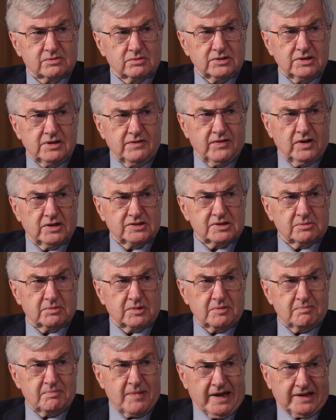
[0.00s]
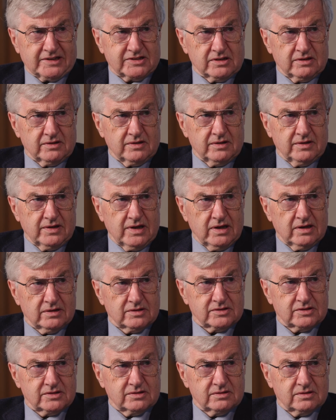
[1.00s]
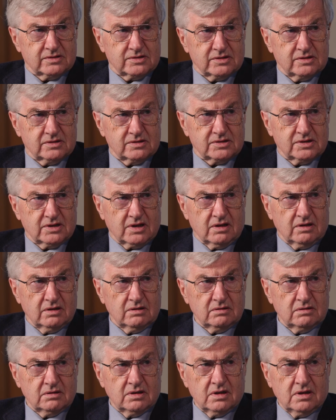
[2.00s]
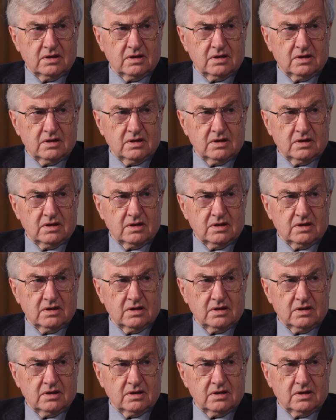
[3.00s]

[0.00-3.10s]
Wouldn't he find somebody better than that to go?